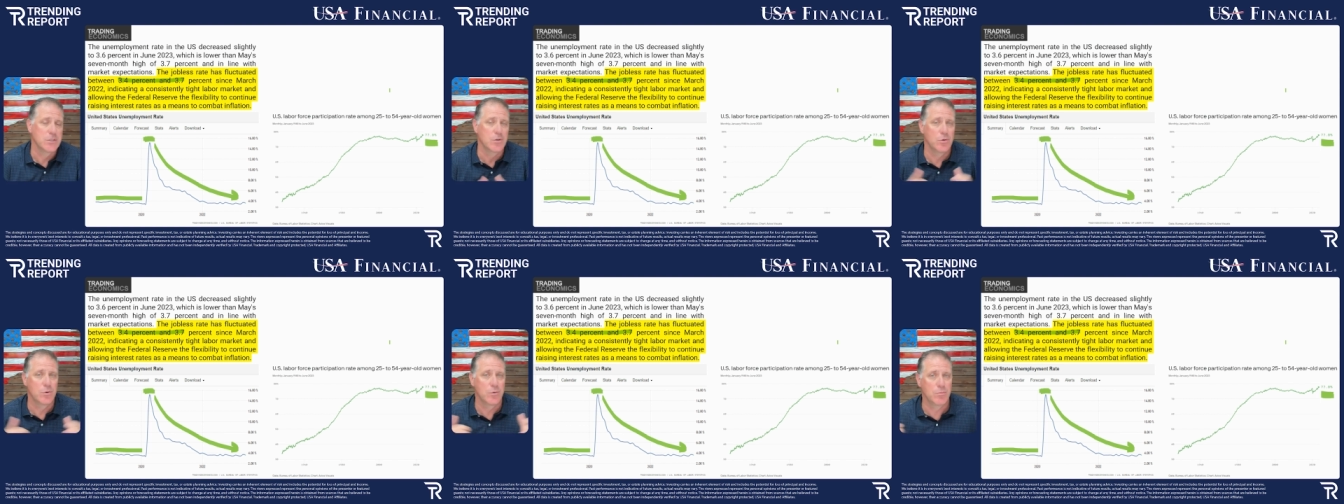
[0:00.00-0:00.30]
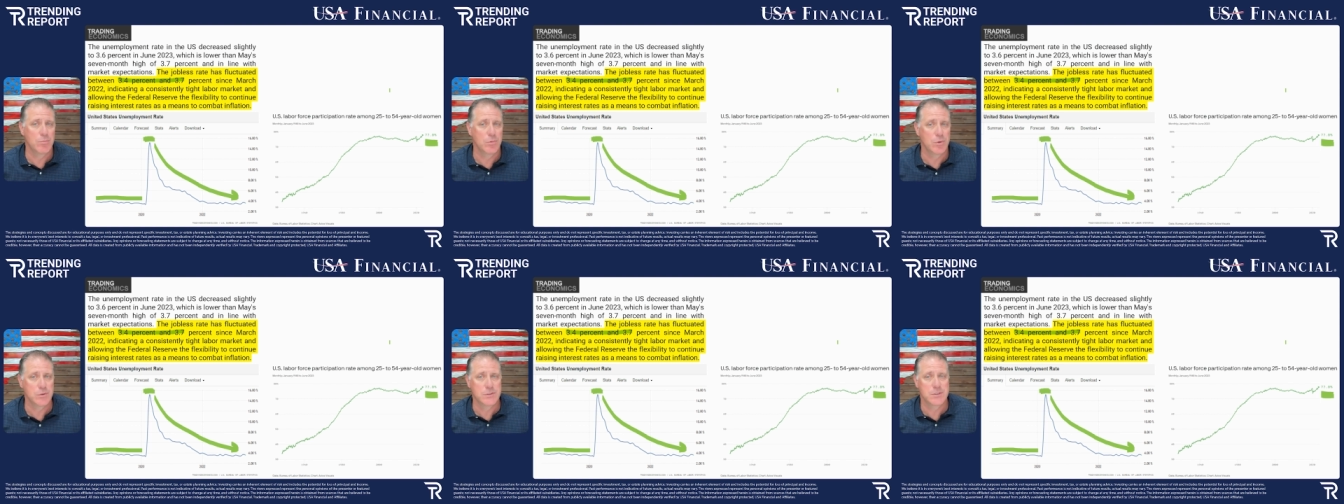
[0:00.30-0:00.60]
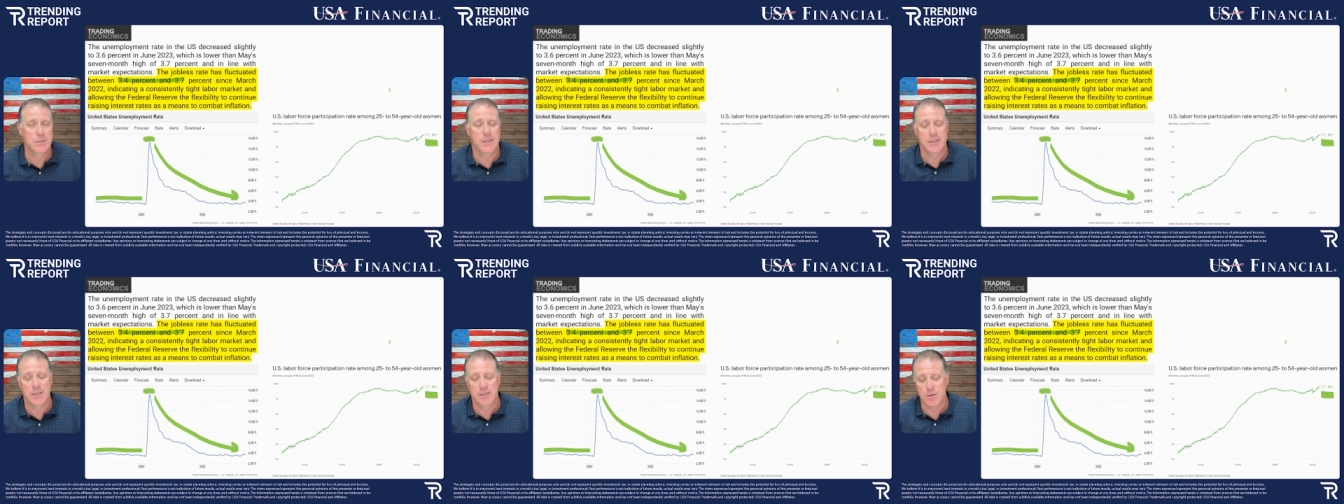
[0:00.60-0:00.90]
So
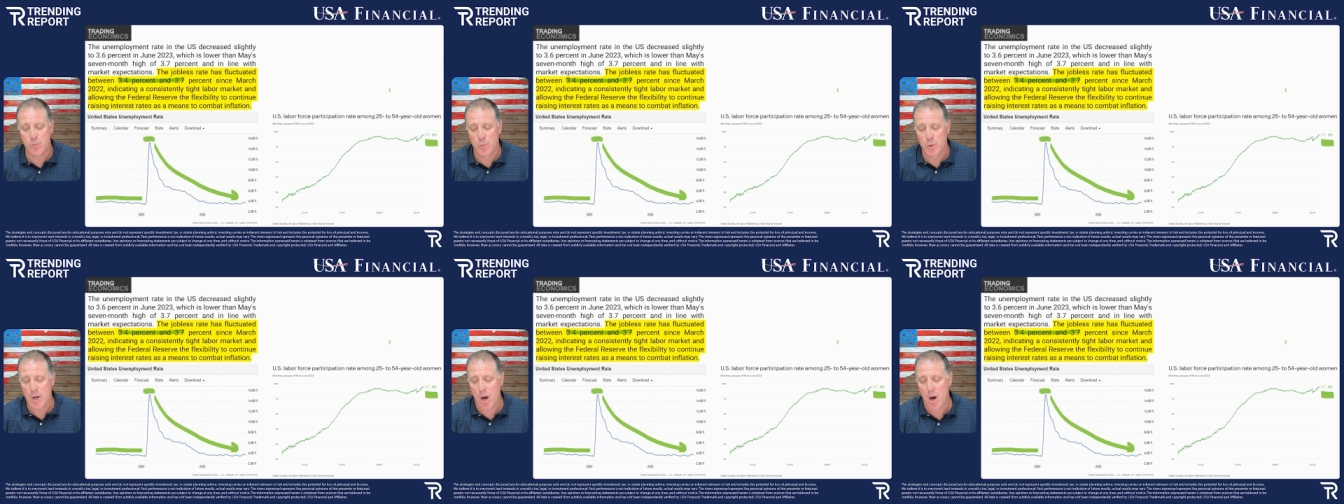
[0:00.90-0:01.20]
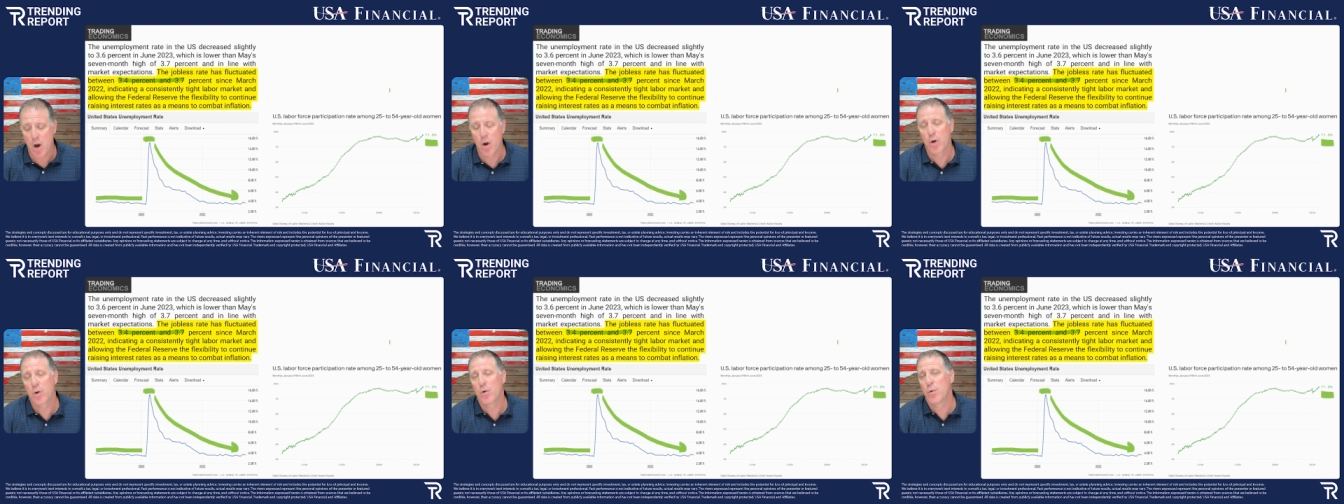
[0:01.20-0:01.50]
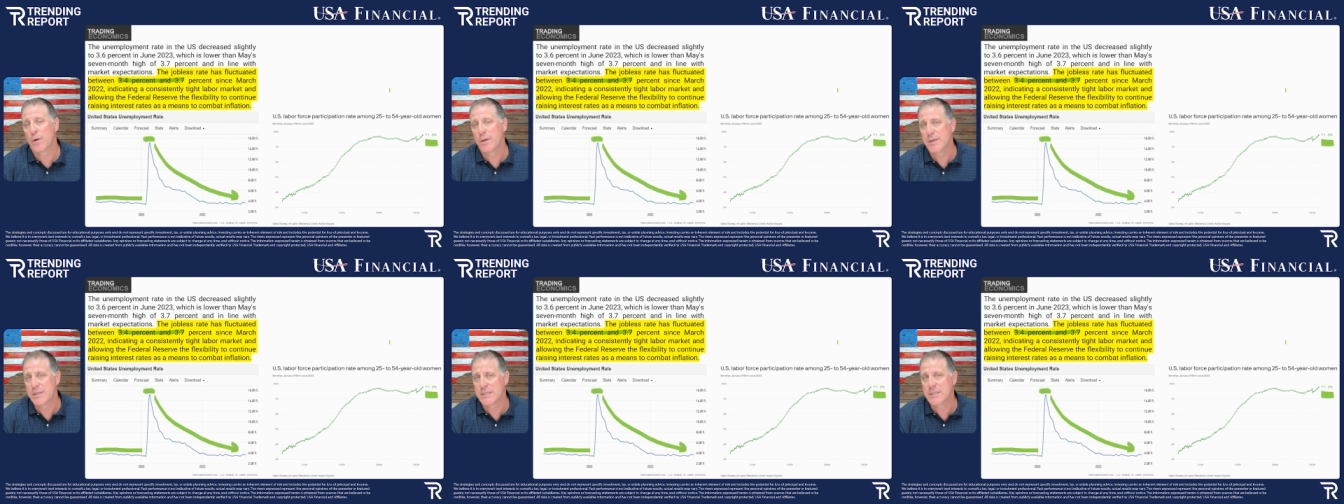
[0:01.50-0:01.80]
most likely we are
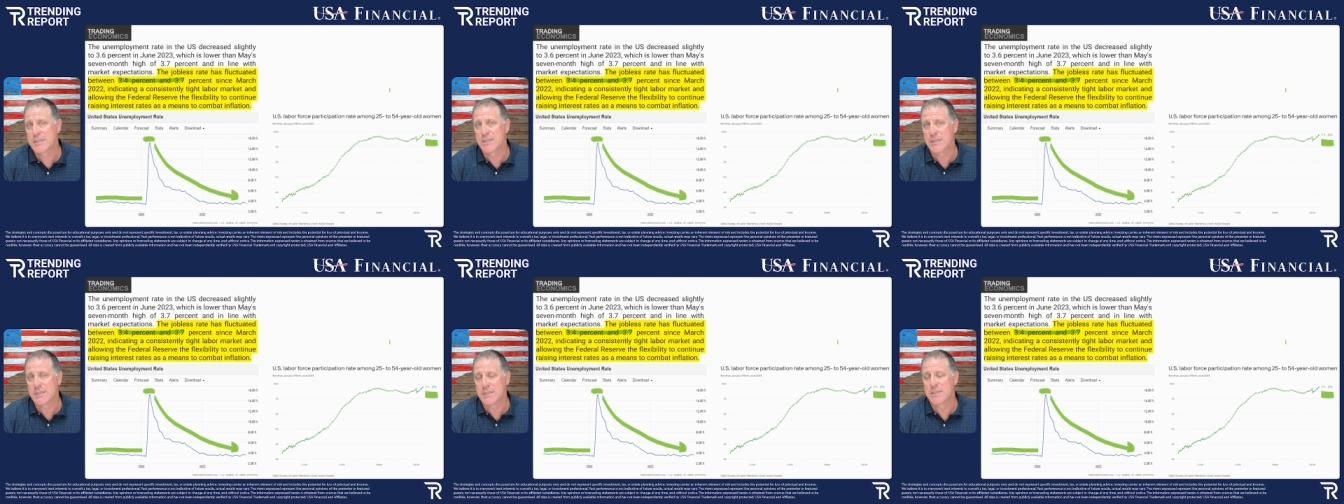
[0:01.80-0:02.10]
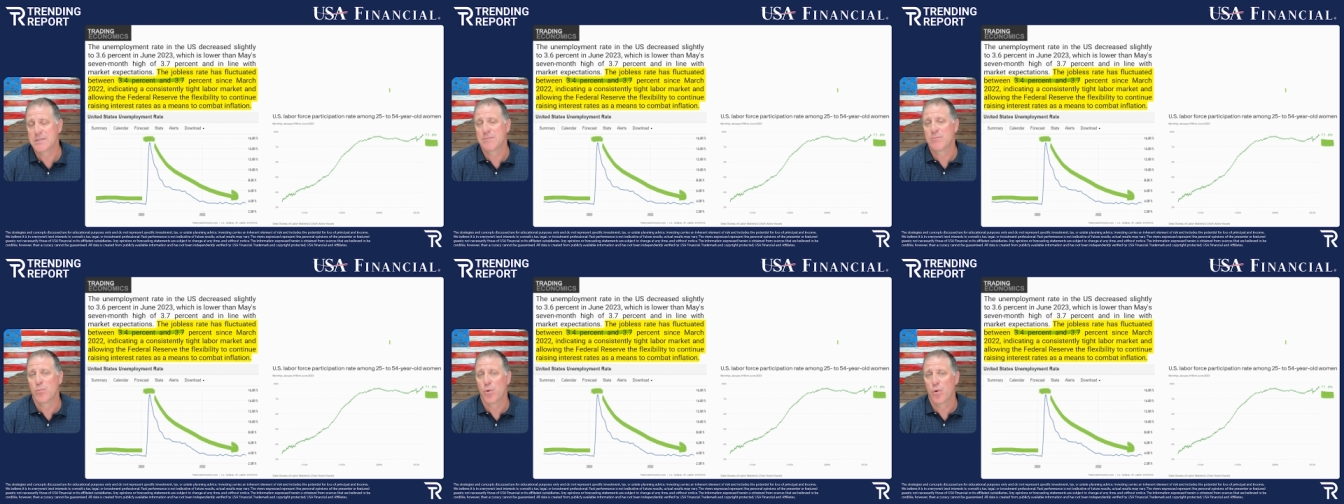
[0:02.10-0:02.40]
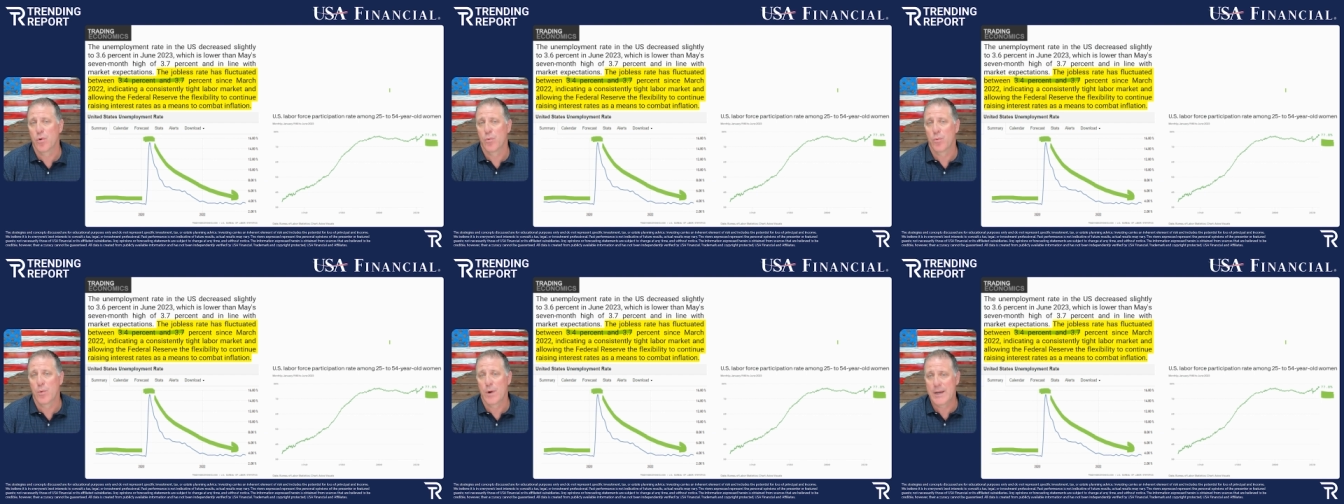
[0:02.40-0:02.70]
going to see some
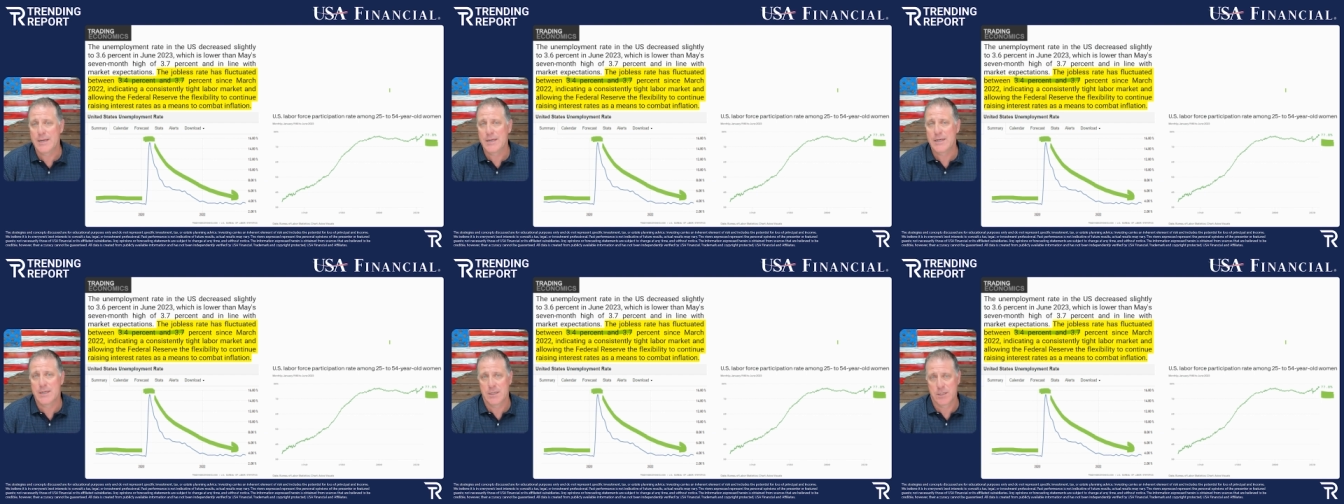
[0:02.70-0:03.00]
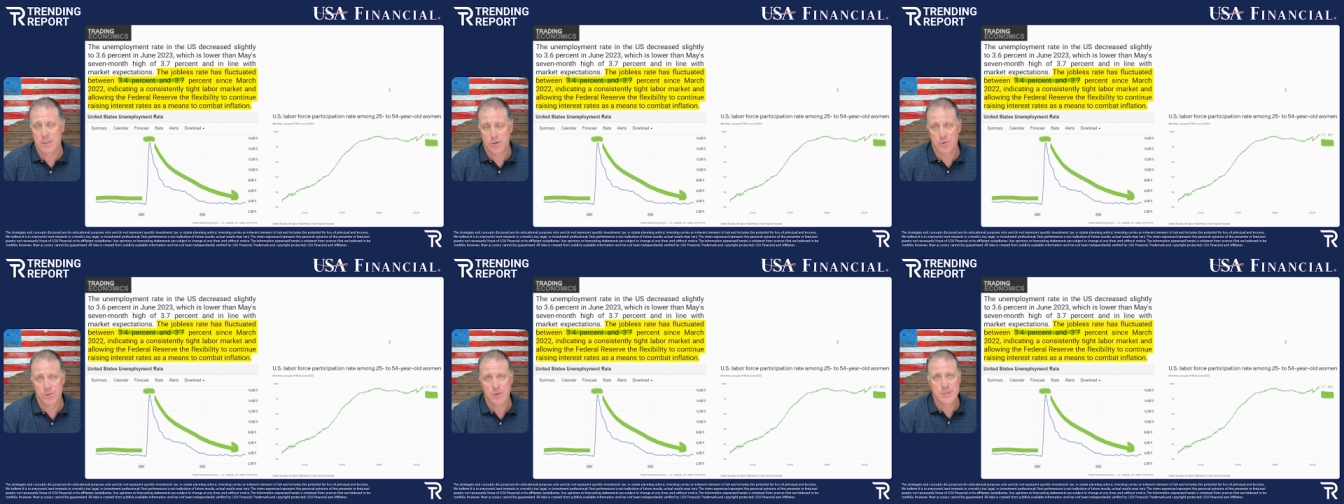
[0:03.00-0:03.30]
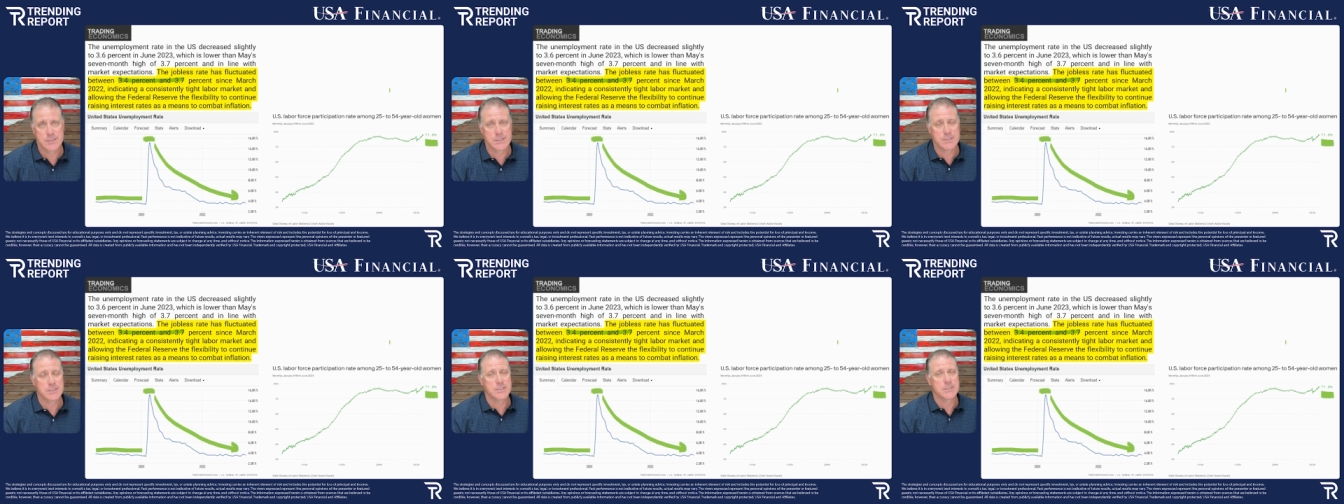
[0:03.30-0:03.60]
more rate
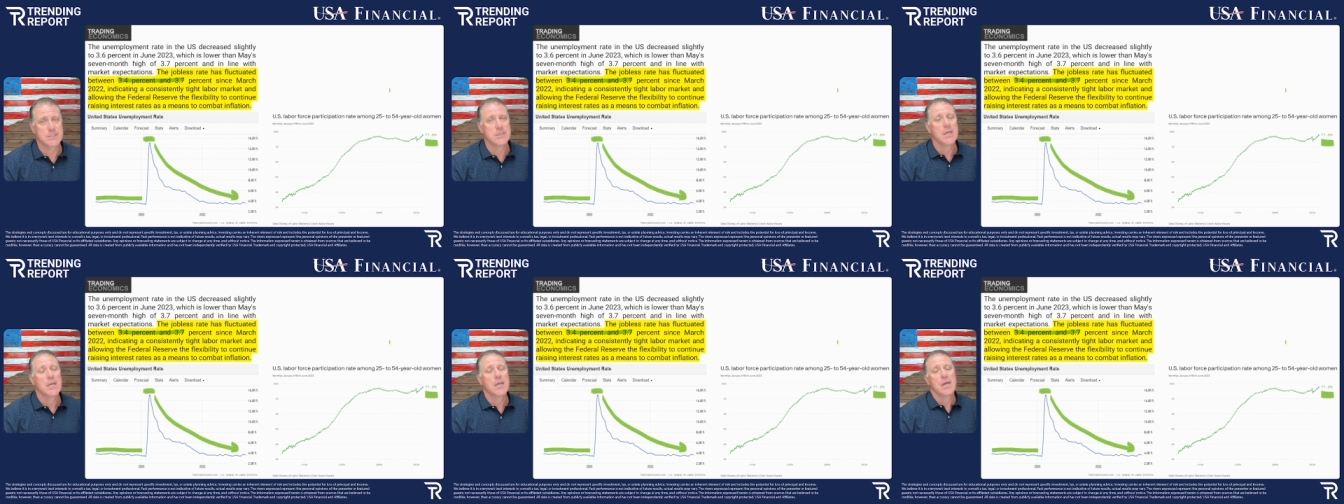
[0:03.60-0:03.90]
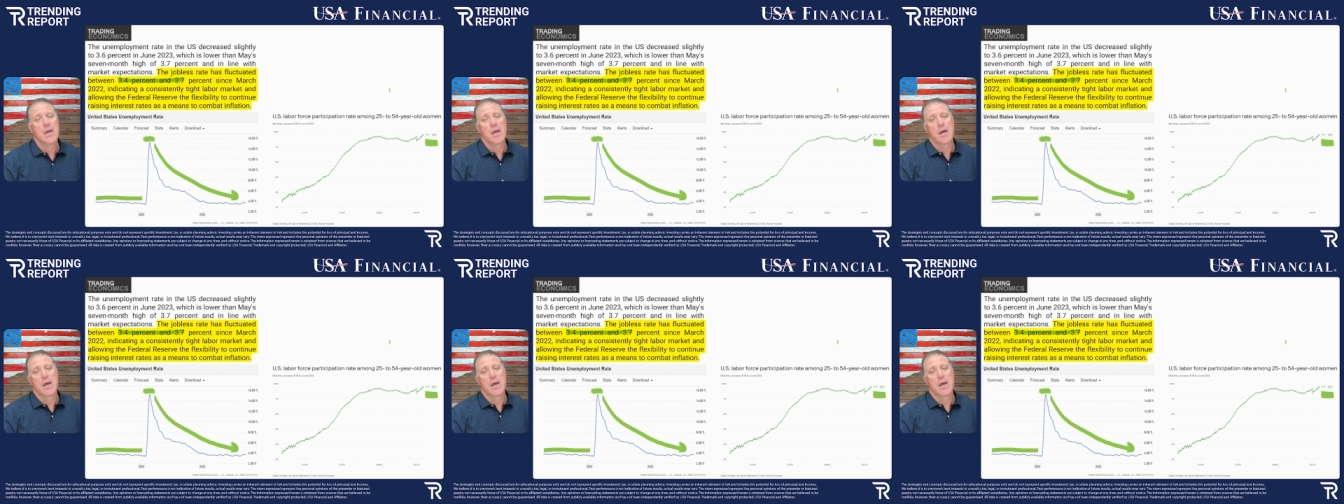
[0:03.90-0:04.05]
increases